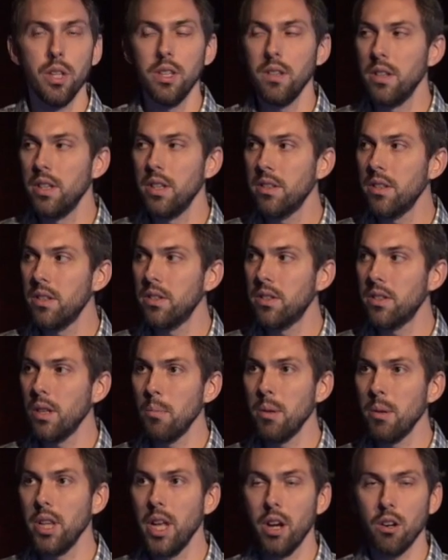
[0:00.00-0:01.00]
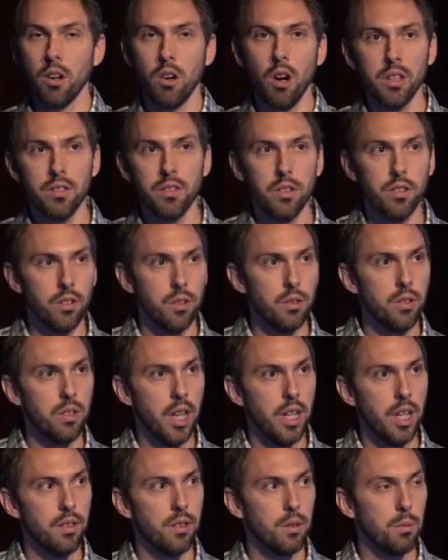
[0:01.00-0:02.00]
this is something that across these use
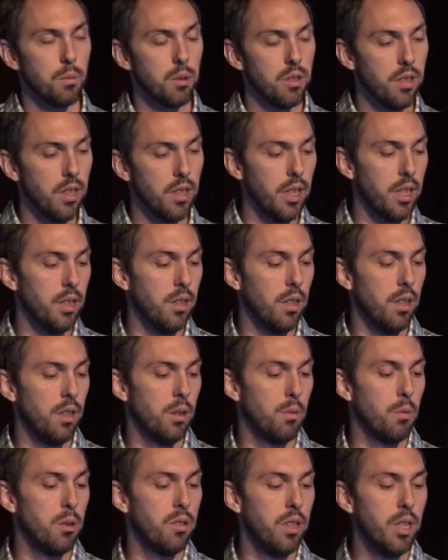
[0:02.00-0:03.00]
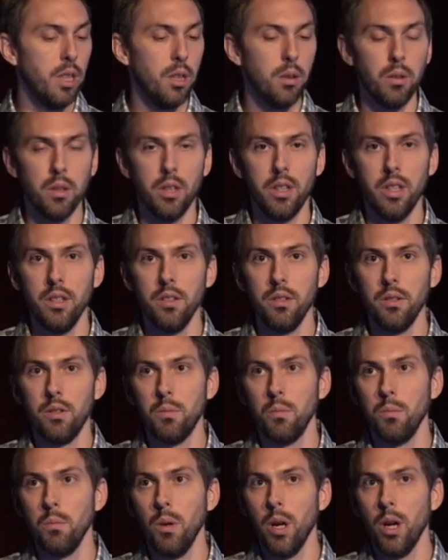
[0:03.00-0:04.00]
cases, we're seeing
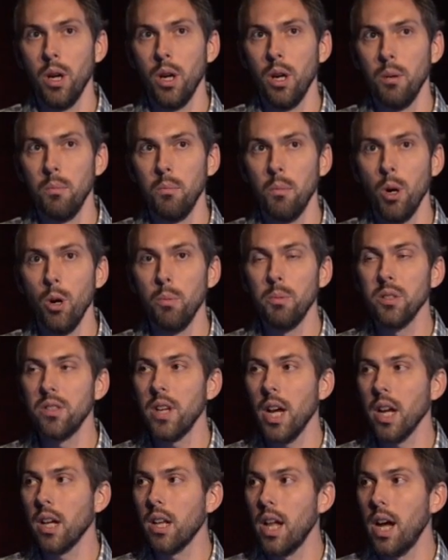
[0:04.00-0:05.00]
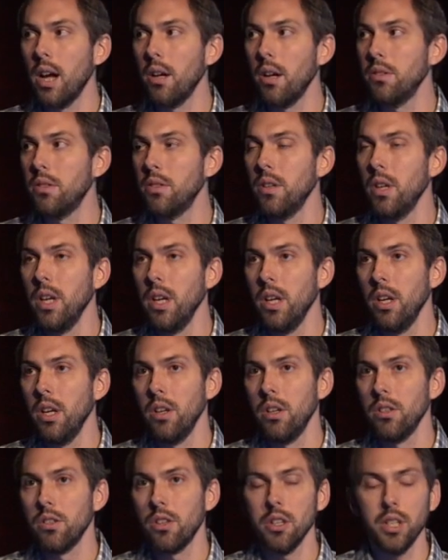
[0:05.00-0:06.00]
these OpenStack clouds
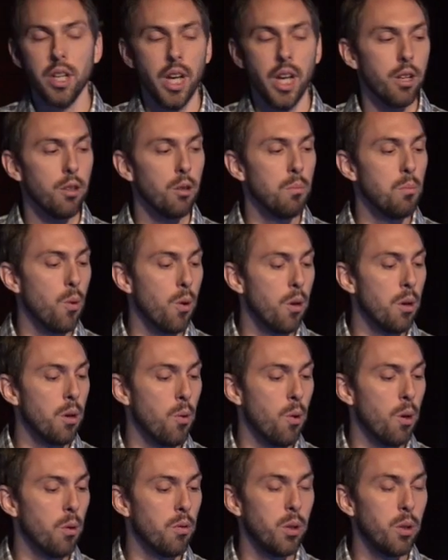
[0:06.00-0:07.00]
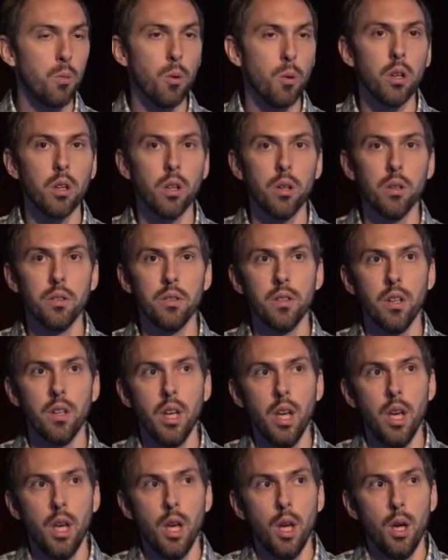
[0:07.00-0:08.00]
start to handle more and more real workloads.
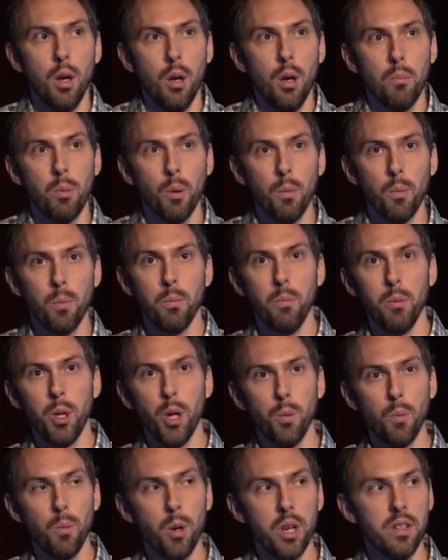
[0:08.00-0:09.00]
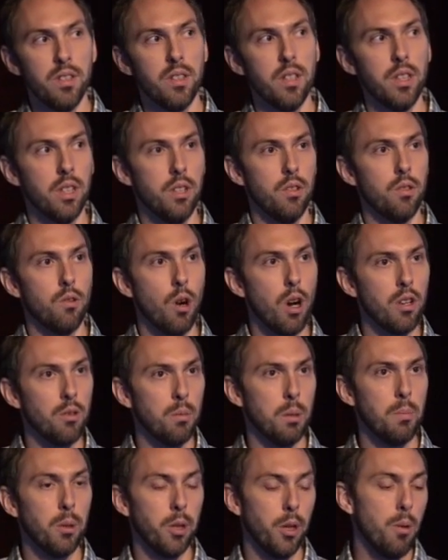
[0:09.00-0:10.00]
But what is it that draws
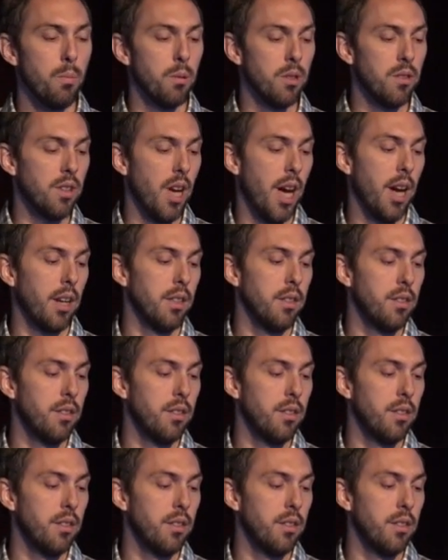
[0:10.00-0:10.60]
people to OpenStack?